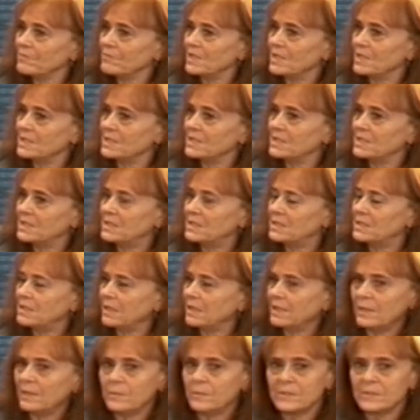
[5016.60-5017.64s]
I
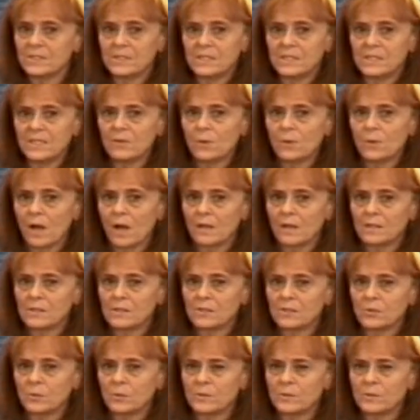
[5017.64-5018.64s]
think it was Xerox, or